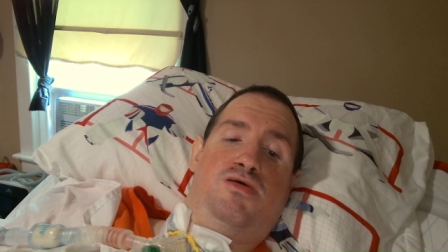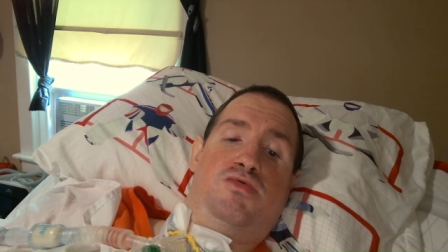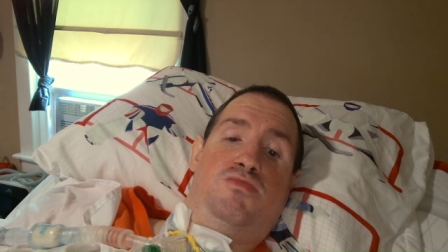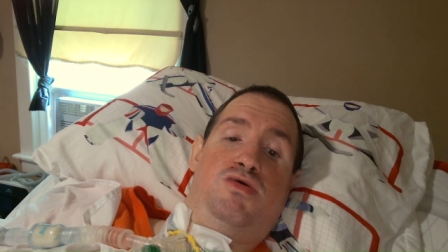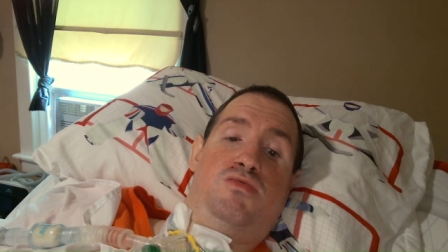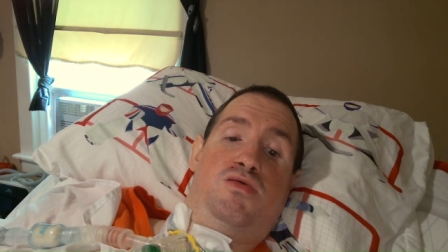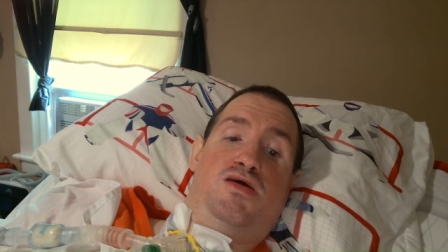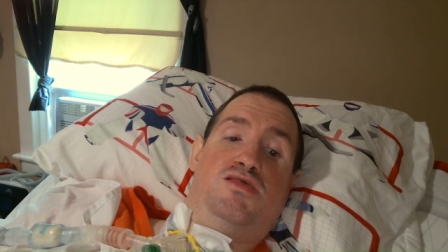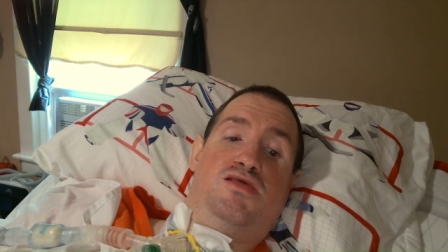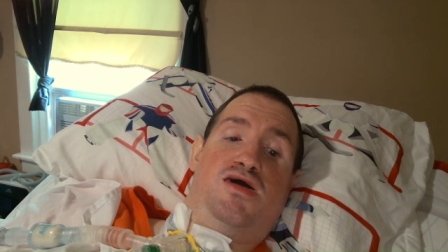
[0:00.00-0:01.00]
the weather
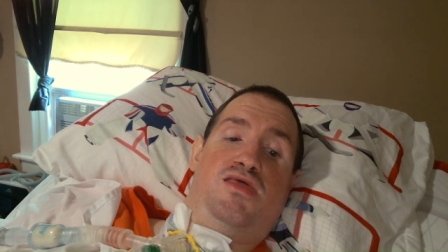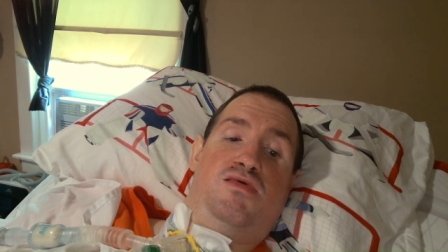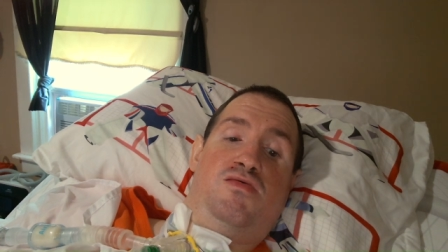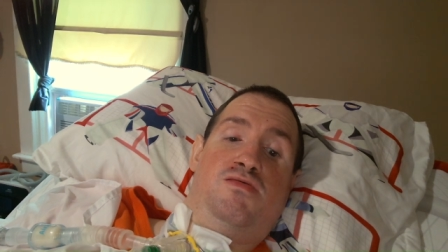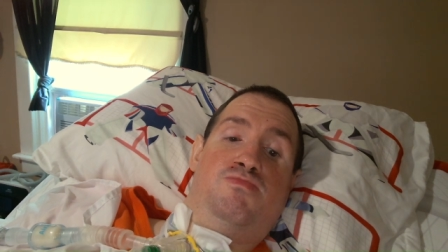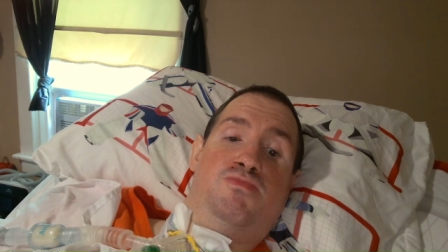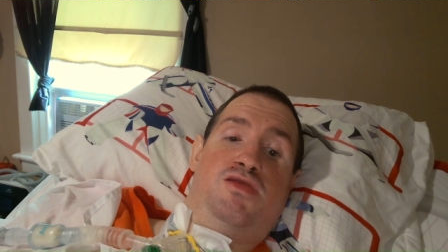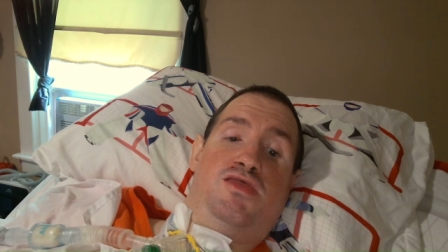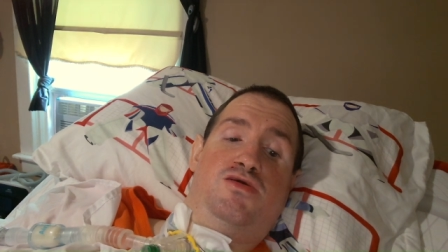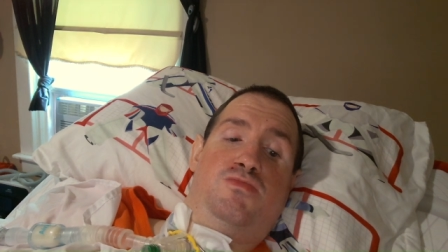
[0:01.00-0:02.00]
has not
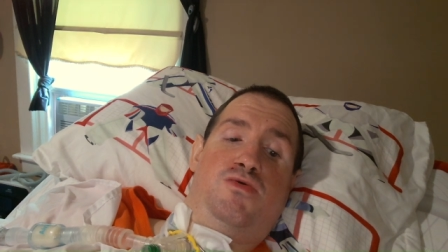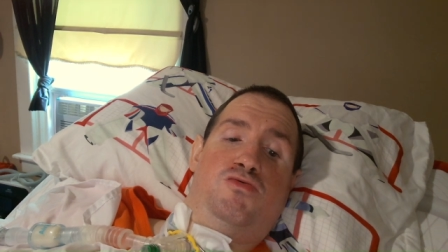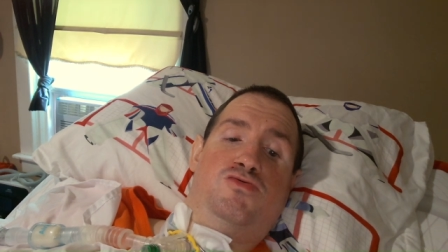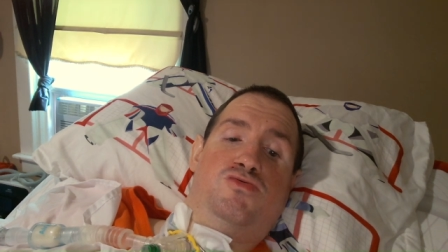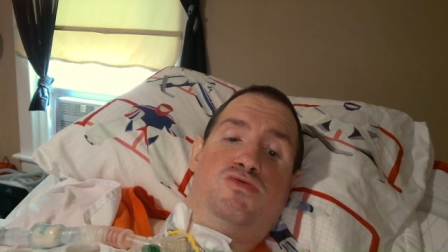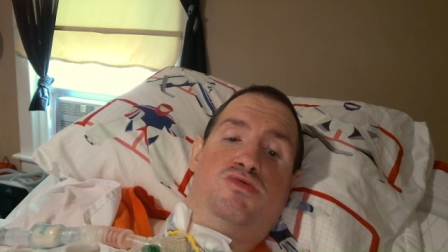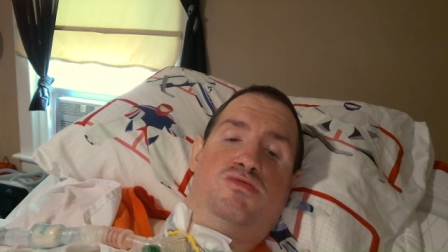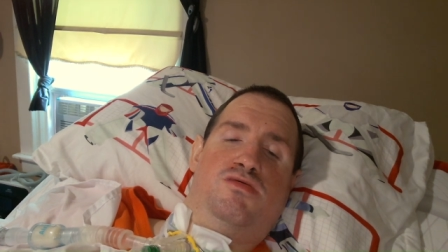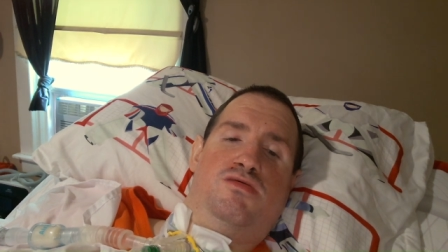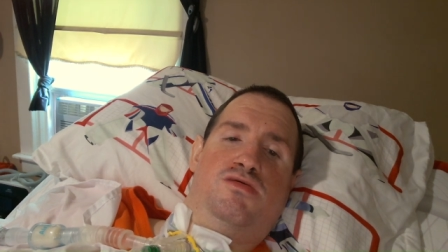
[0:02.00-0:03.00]
been the
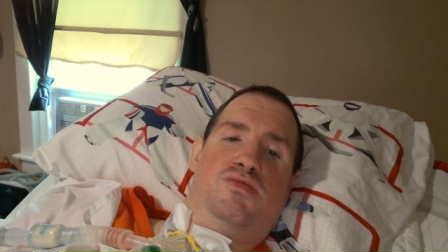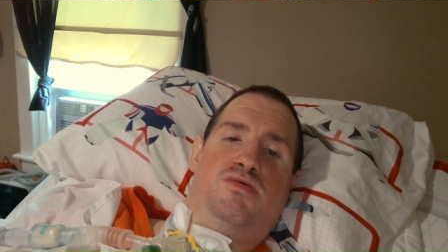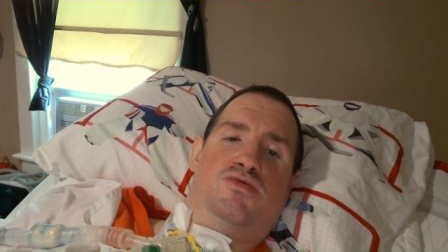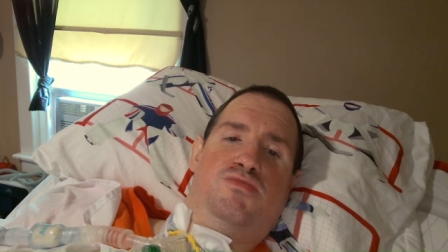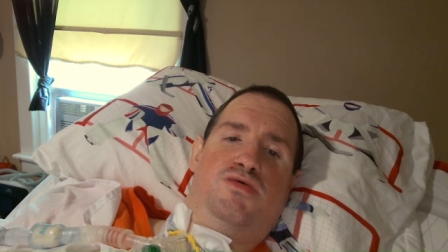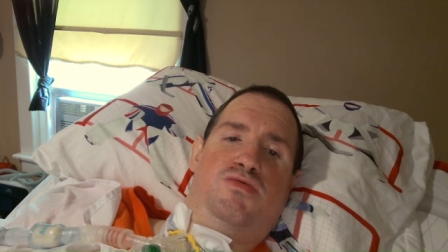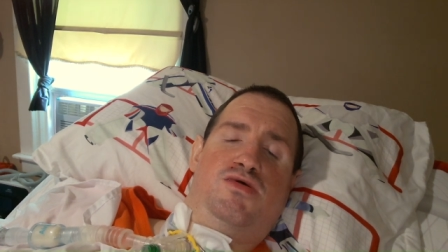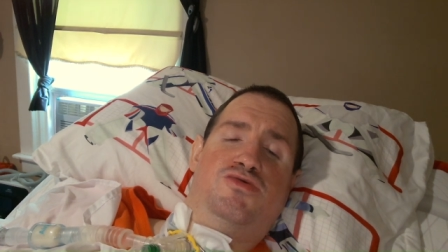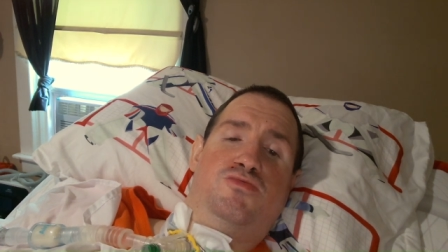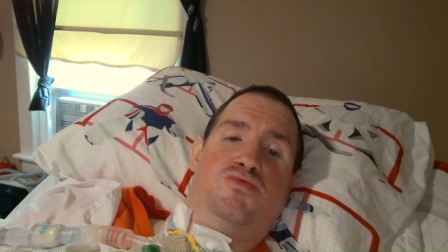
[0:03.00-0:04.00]
commercials in this video.
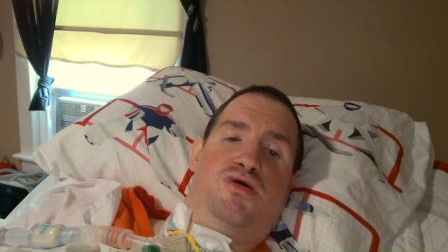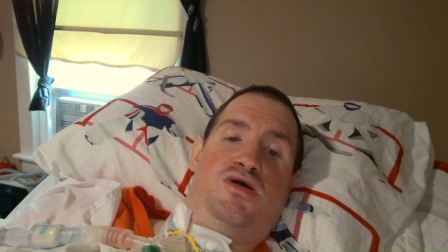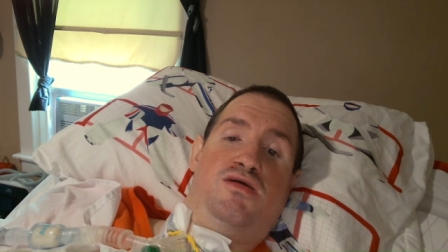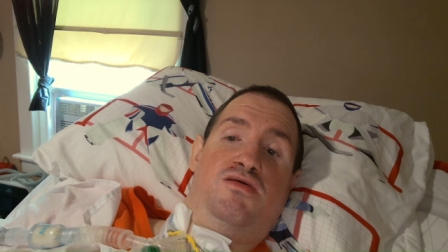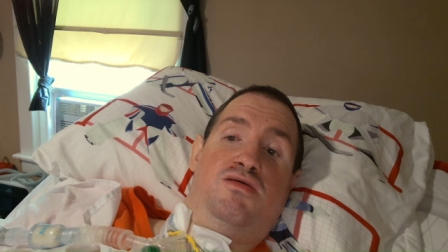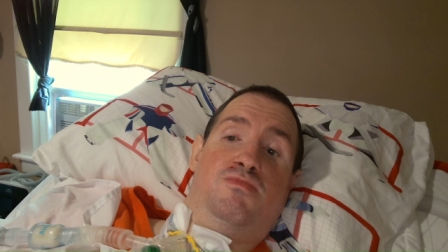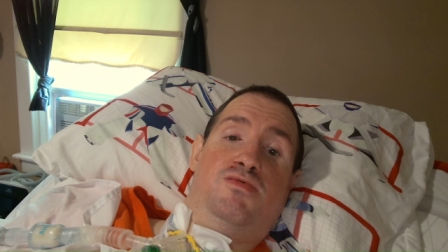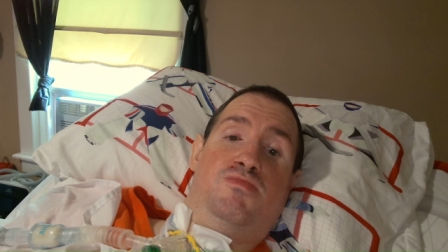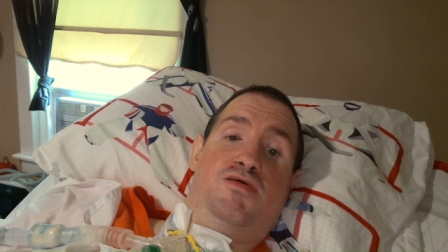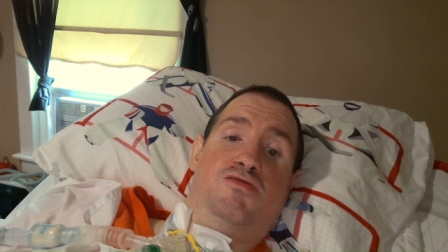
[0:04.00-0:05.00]
That's okay. I'm
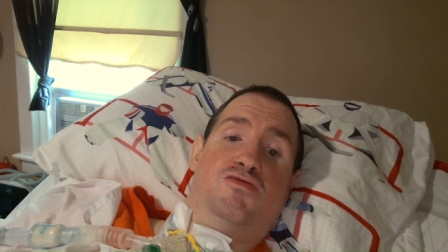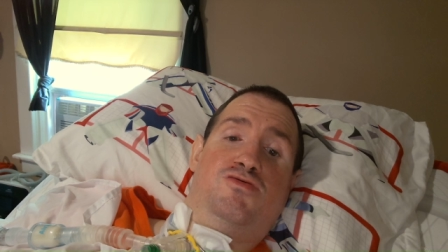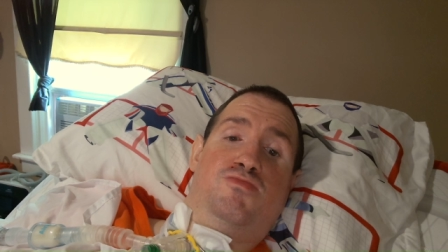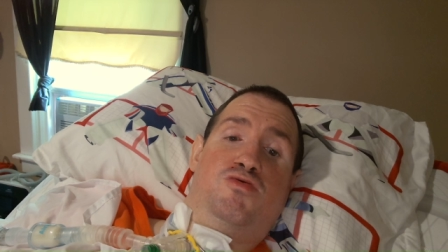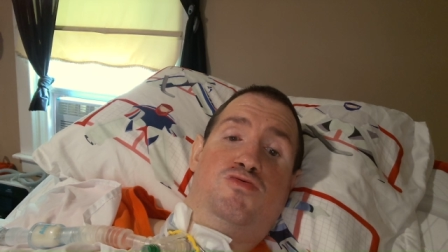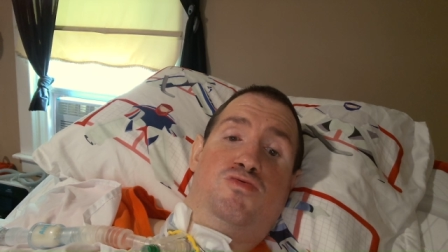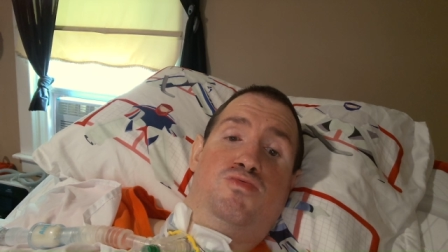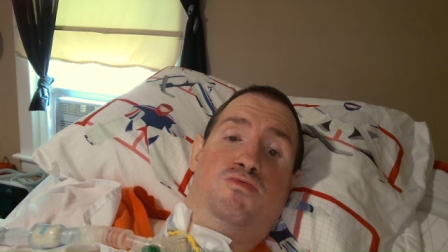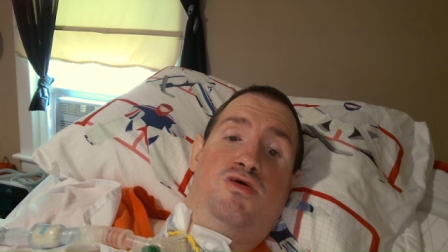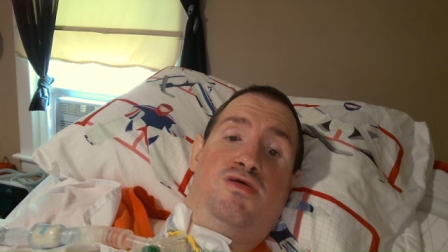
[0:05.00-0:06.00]
going to make this commercial
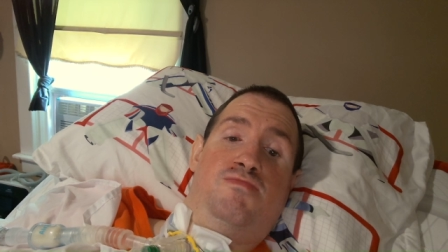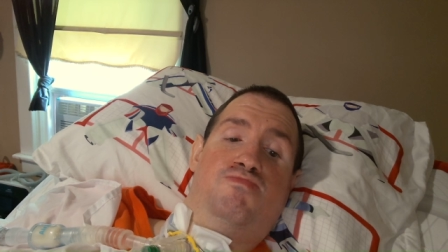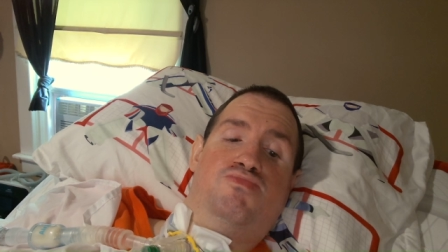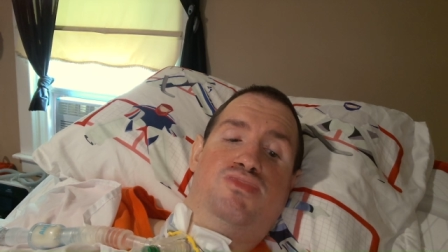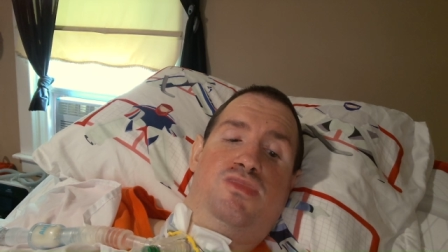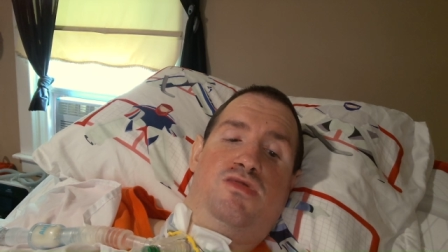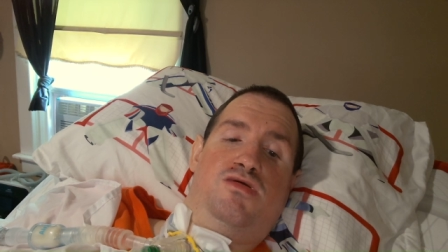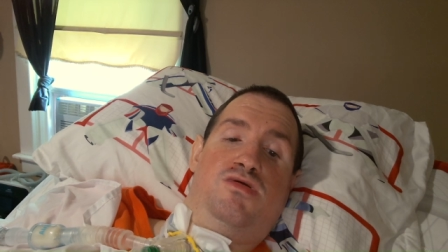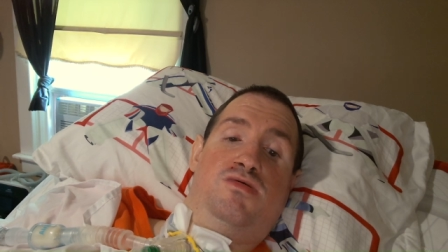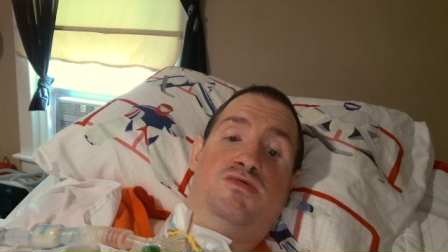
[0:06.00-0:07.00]
free.
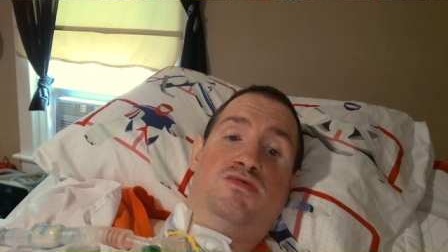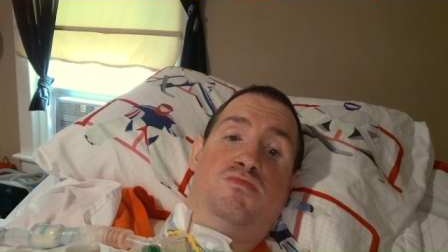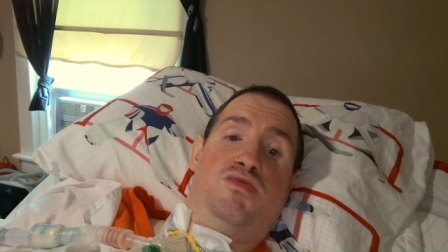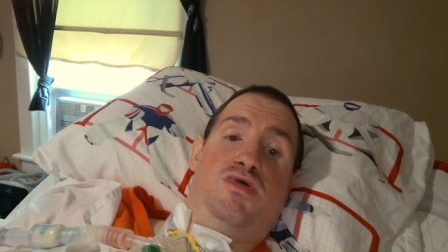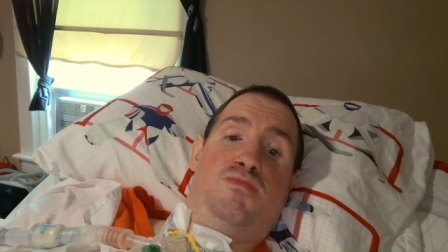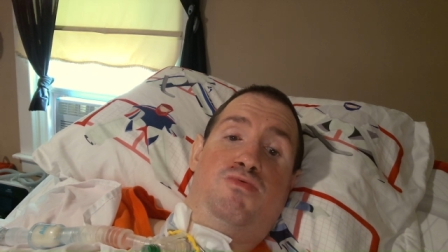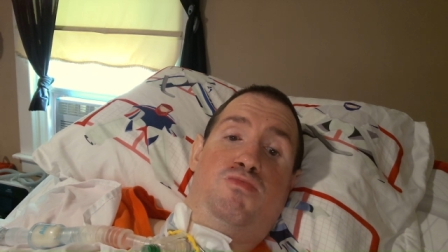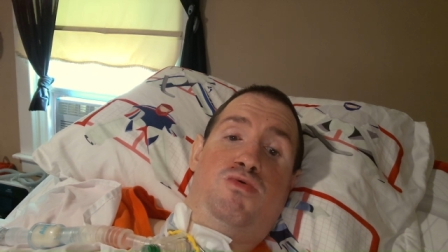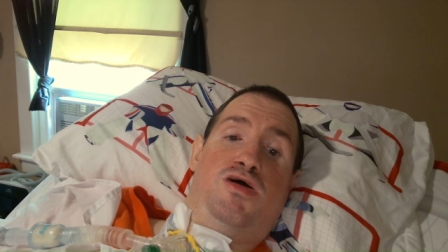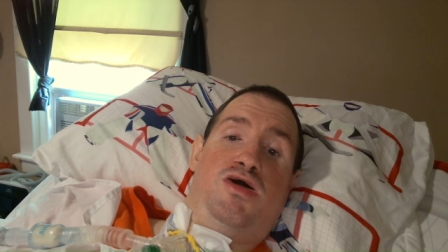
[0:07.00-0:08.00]
So at number
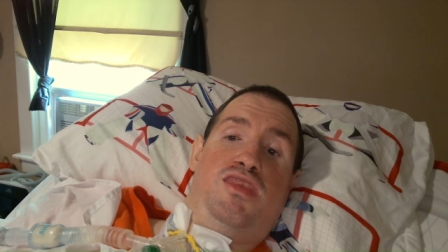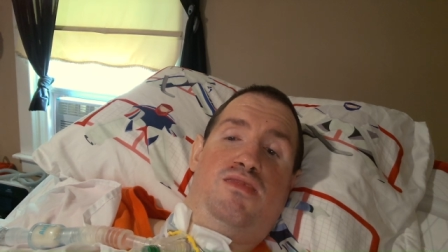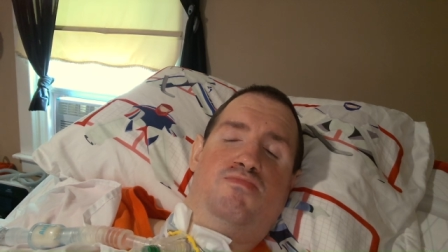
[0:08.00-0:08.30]
one,